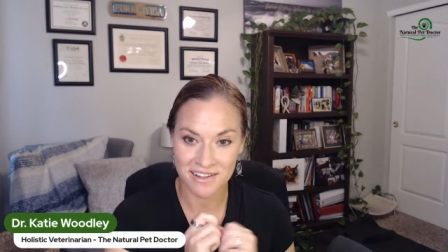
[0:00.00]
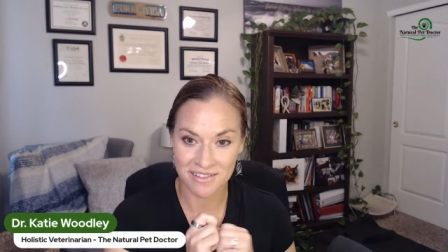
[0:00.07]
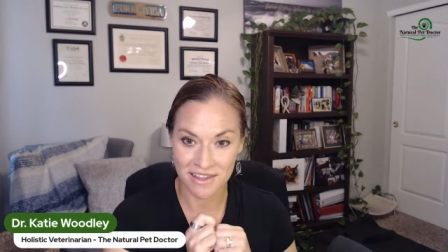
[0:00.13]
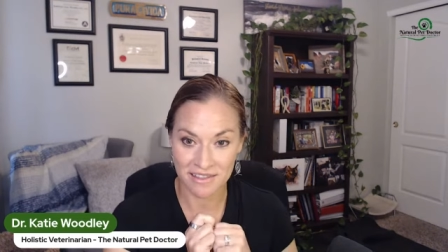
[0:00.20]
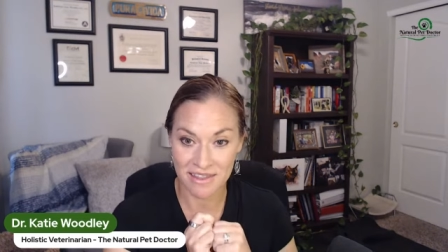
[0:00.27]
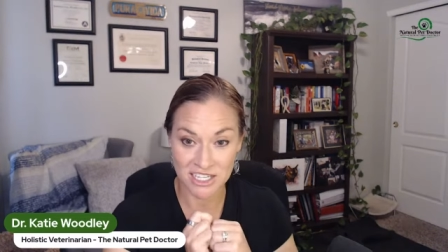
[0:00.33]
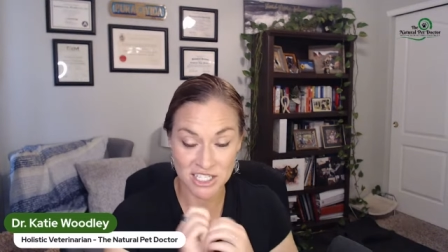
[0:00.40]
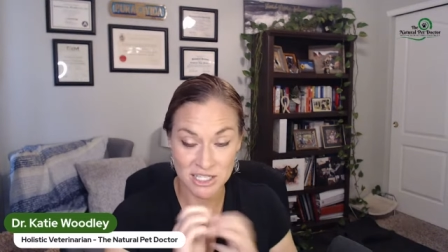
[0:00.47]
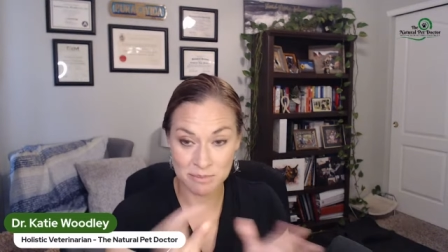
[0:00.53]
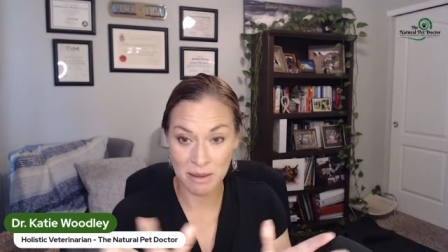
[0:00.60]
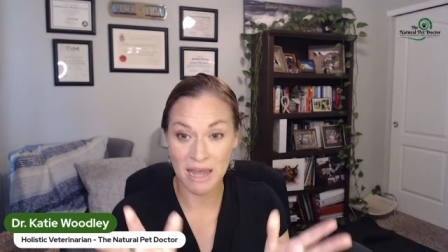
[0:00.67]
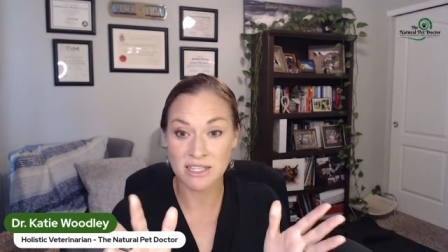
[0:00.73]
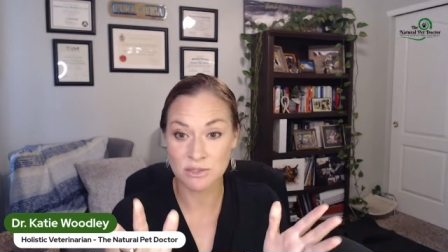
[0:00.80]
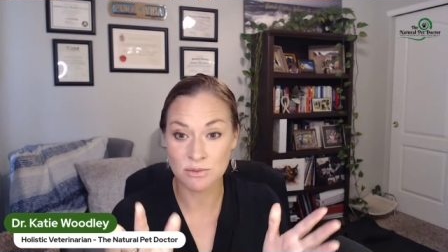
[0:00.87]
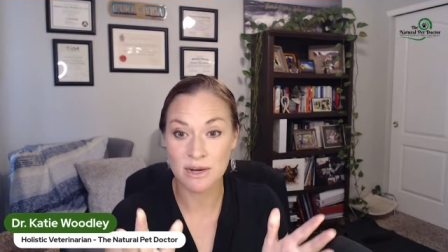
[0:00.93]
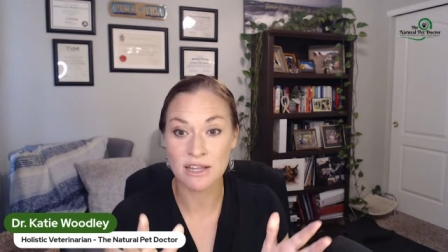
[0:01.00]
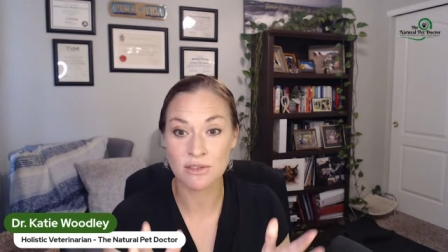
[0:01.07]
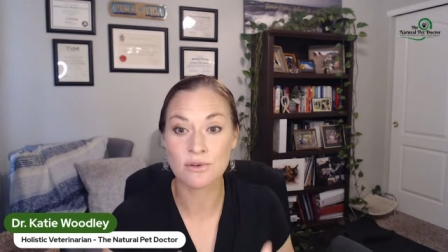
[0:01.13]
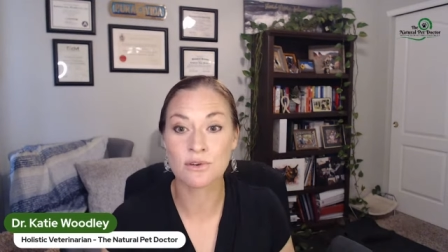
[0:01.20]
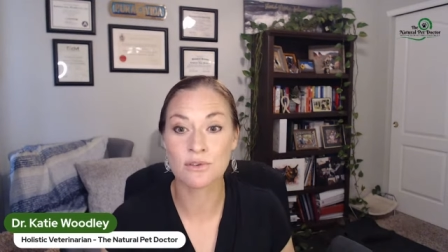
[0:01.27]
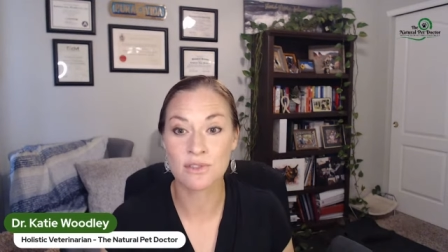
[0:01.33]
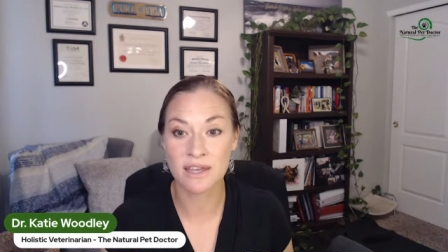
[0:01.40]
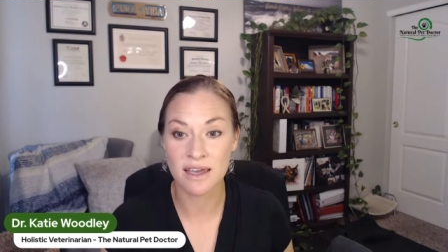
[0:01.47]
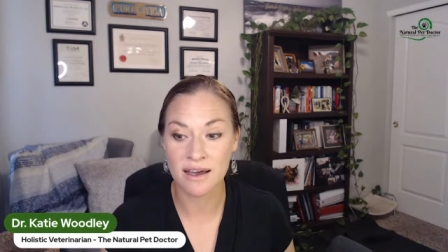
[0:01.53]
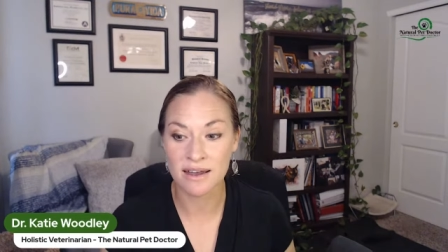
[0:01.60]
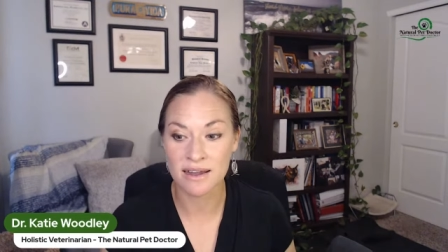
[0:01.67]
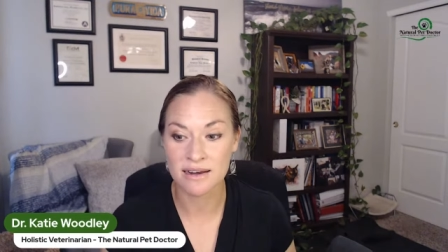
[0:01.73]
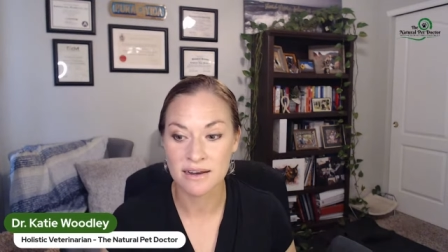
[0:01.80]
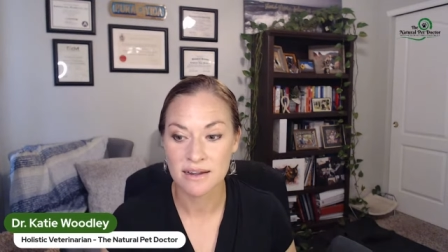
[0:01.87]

and then they just pass right through the gut.